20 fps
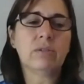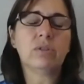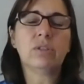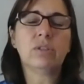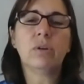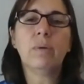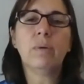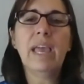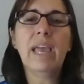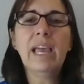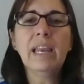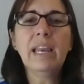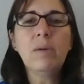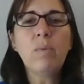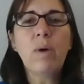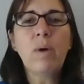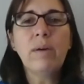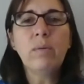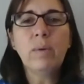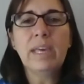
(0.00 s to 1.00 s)
So any
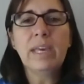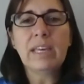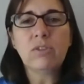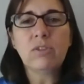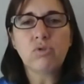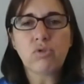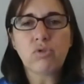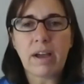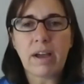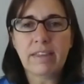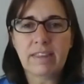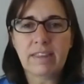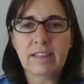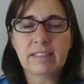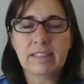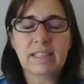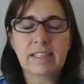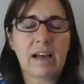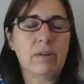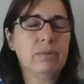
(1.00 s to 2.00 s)
way we can dry things
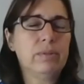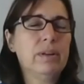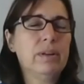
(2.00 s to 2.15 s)
out.